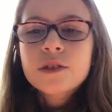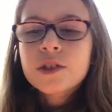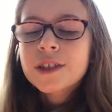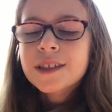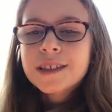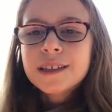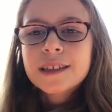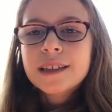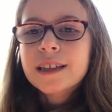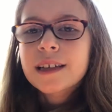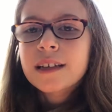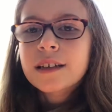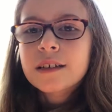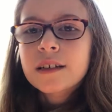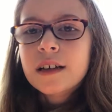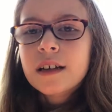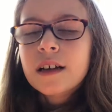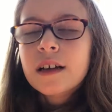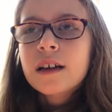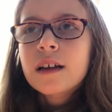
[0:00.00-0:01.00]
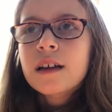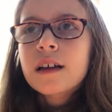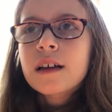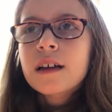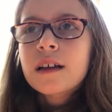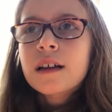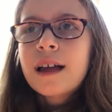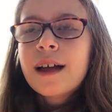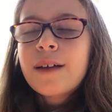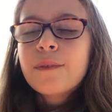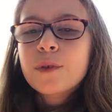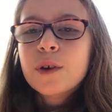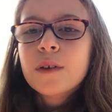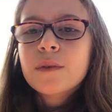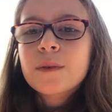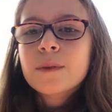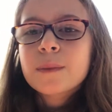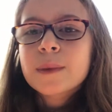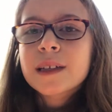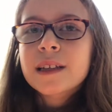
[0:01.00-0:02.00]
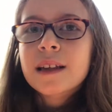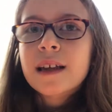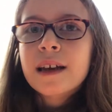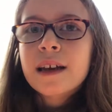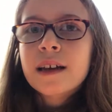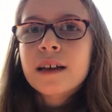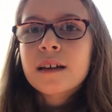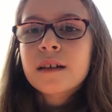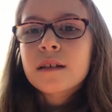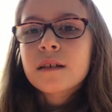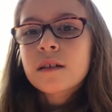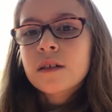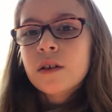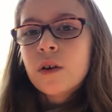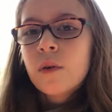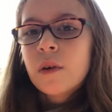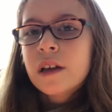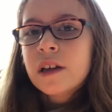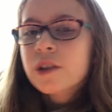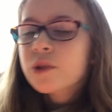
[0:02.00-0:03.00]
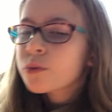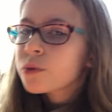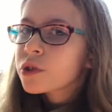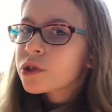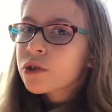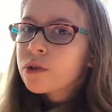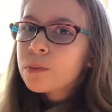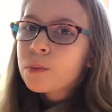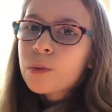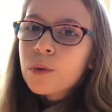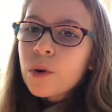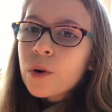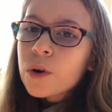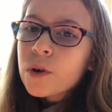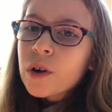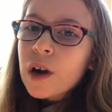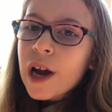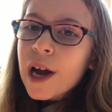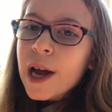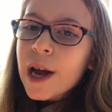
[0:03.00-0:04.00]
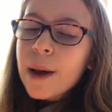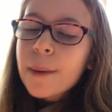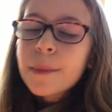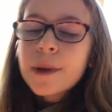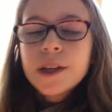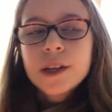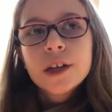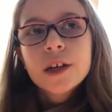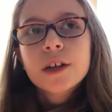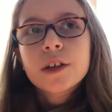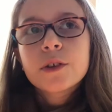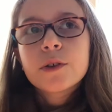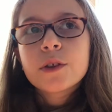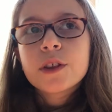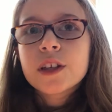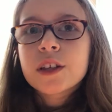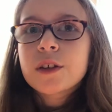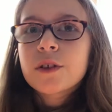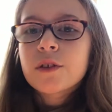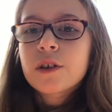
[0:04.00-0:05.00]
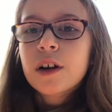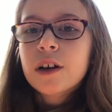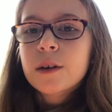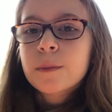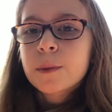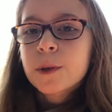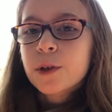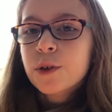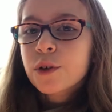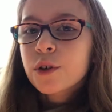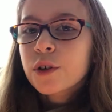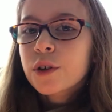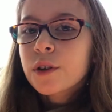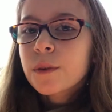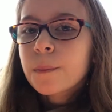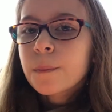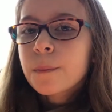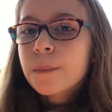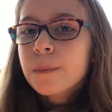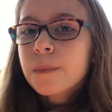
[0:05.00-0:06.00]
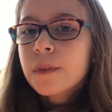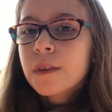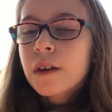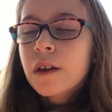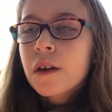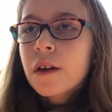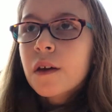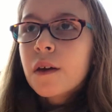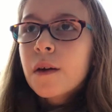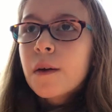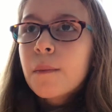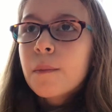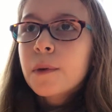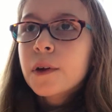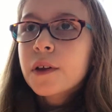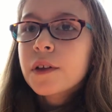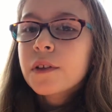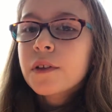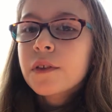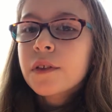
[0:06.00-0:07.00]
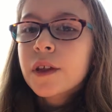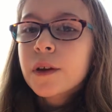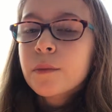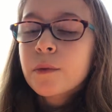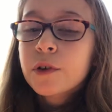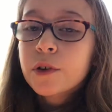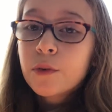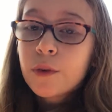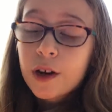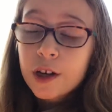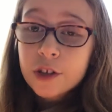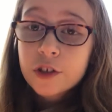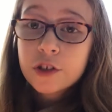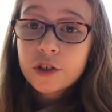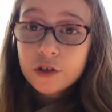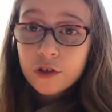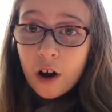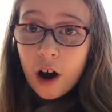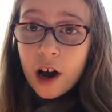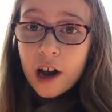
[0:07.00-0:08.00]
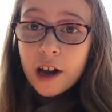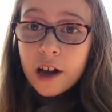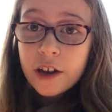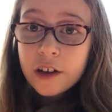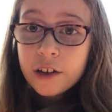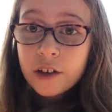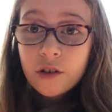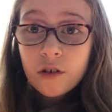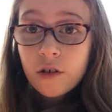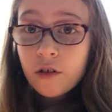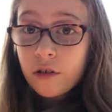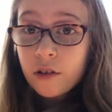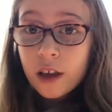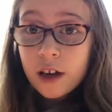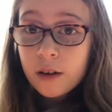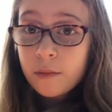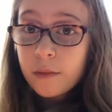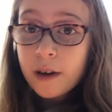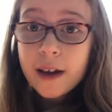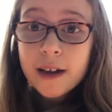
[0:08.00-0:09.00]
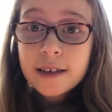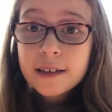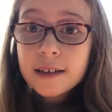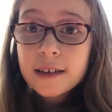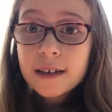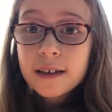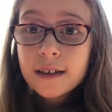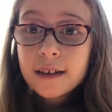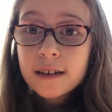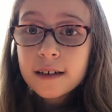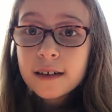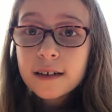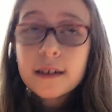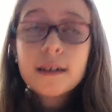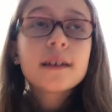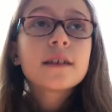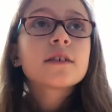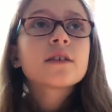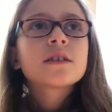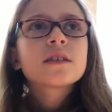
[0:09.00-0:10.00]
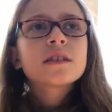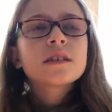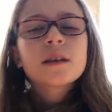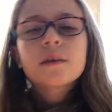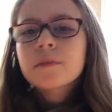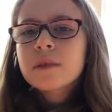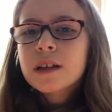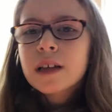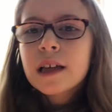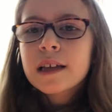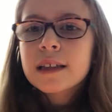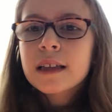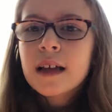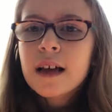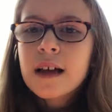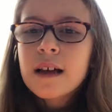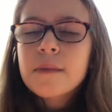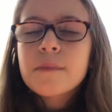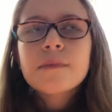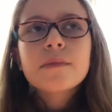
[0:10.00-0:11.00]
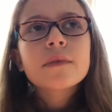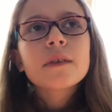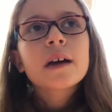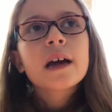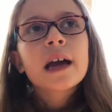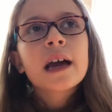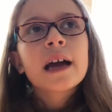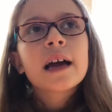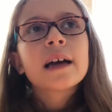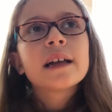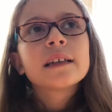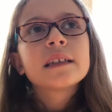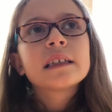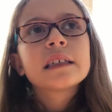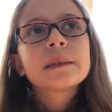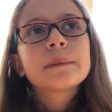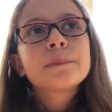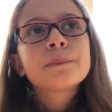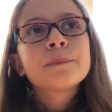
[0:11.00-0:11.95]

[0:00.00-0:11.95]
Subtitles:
just leaning. Have you ever been like going into a certain program and you think you're not gonna be good, but then when you actually try it, you're like amazing? Something like that. And